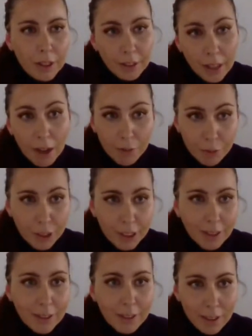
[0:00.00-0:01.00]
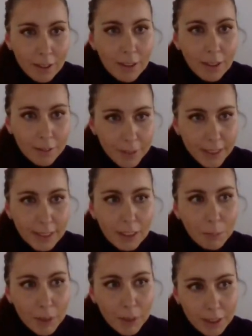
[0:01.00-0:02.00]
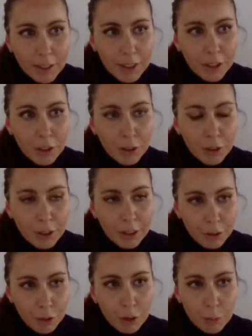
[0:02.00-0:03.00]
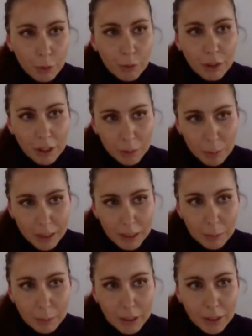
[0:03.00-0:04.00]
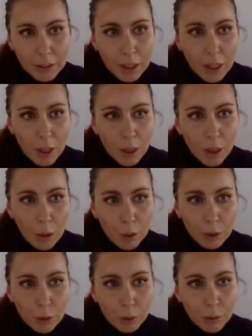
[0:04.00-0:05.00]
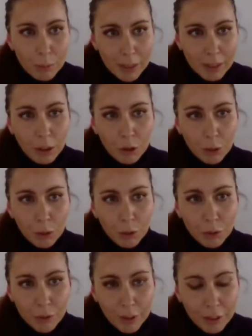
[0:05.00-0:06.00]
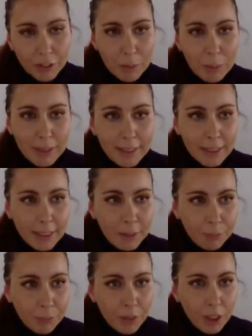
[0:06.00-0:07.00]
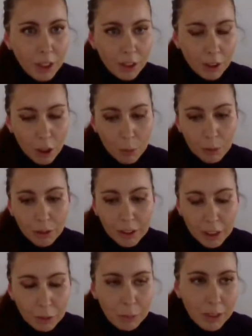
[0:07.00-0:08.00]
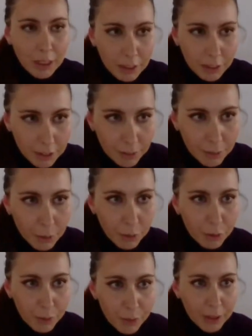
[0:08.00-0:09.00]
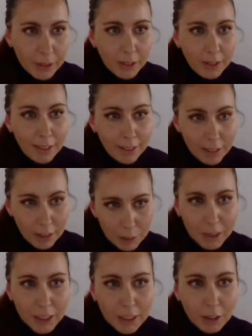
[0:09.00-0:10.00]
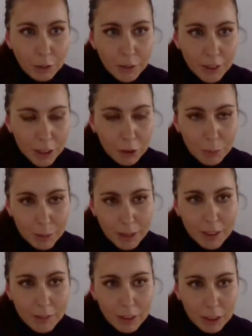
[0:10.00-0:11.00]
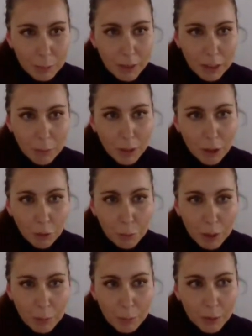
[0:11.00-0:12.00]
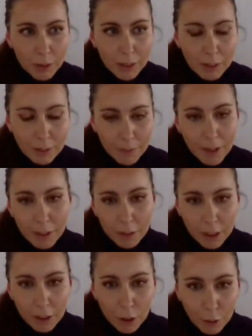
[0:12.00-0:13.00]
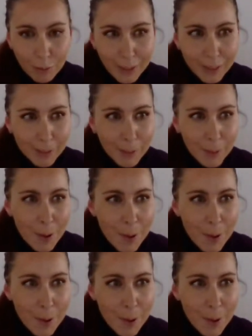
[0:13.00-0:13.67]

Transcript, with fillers: and Africa are affected by internal and cross-border displacement, although the magnitude varies dramatically. The common denominator for the first determinant of such massive displacement of people is violent conflict.